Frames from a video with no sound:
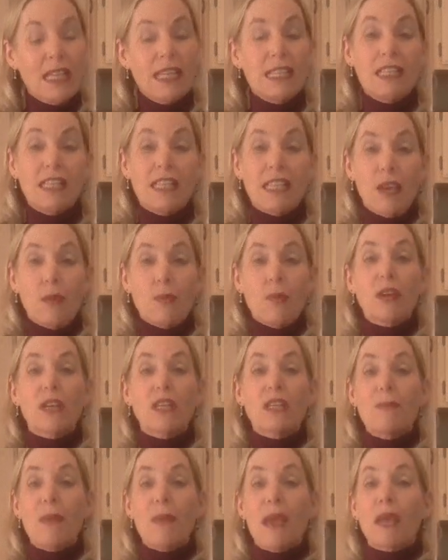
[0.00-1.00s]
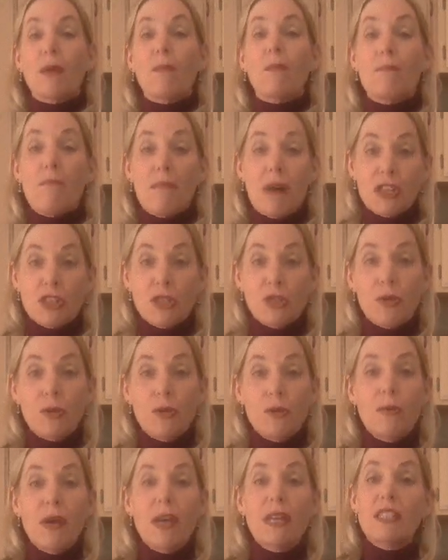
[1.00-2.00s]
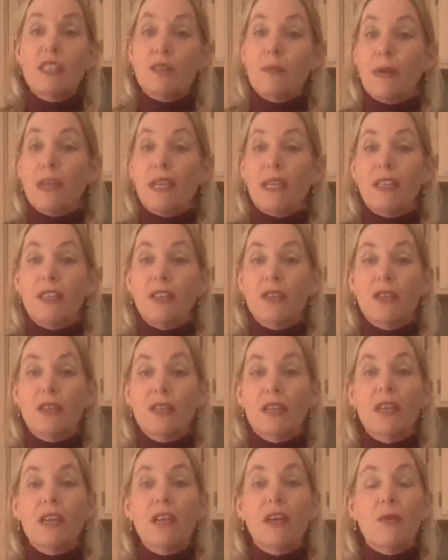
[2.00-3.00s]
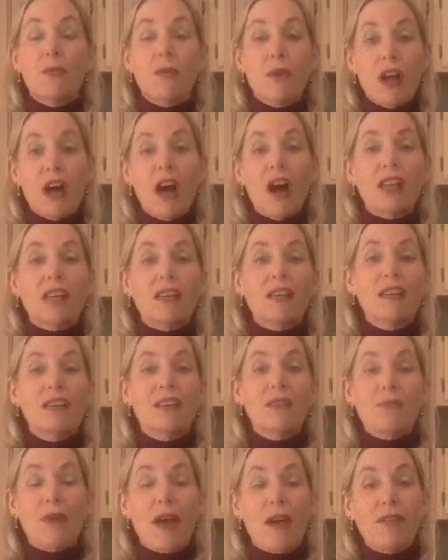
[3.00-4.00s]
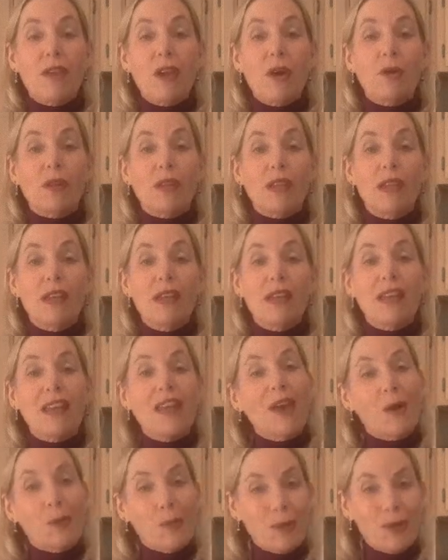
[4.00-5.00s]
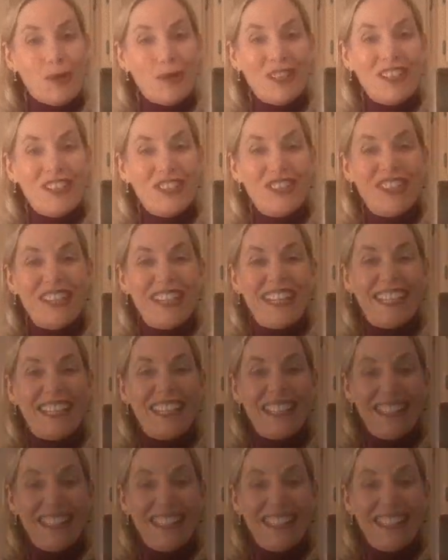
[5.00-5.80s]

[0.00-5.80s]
Today we're going to make a mushroom, spinach, ricotta ravioli, and I hope you enjoy it.